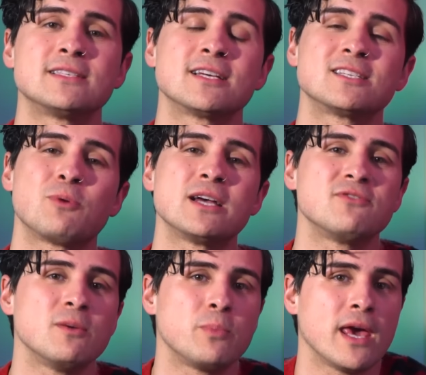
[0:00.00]
that's
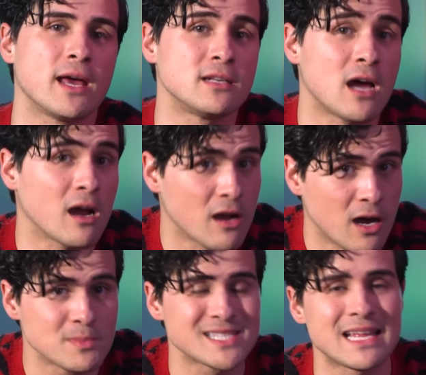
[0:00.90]

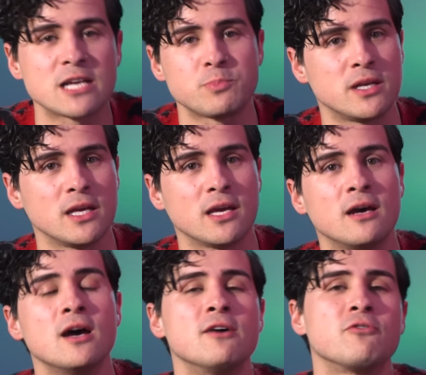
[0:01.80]
expressvpn.com/Padilla
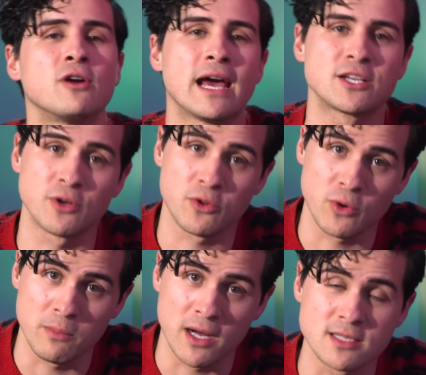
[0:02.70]
for an extra
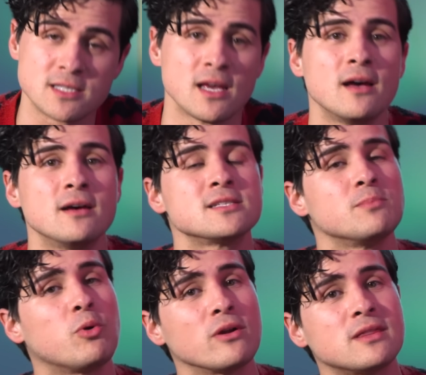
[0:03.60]
3 months.
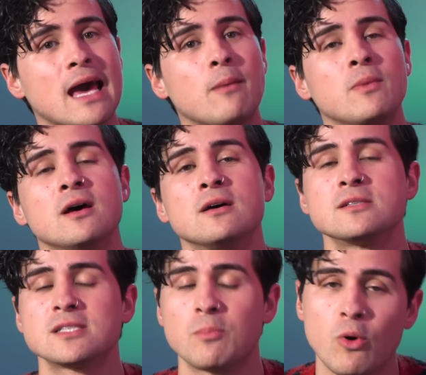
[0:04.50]
Support them,
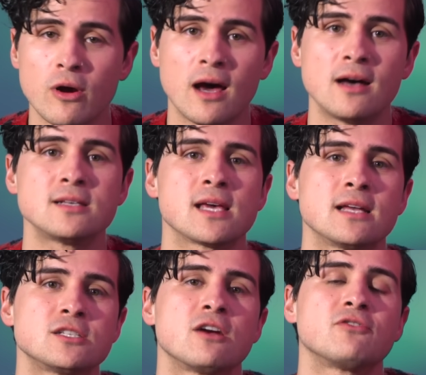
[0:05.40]
support us,
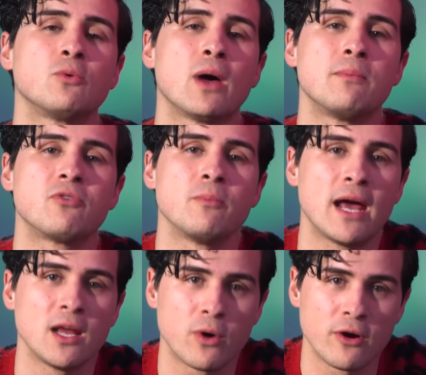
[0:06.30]
and surf the web from
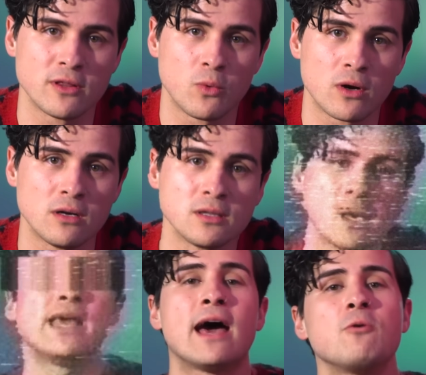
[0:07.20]
anywhere in the world.
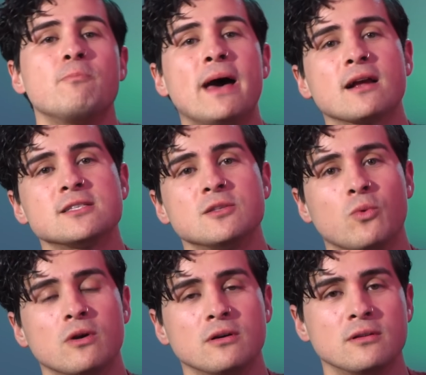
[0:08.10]
Now, back to the
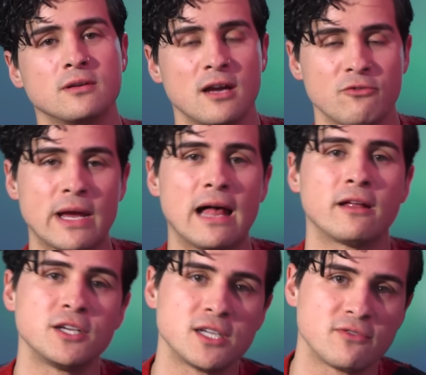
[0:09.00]
world of
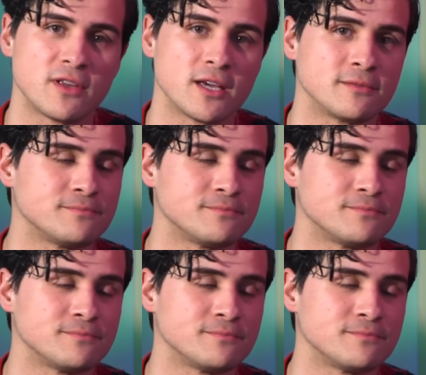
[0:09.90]
reality shifting.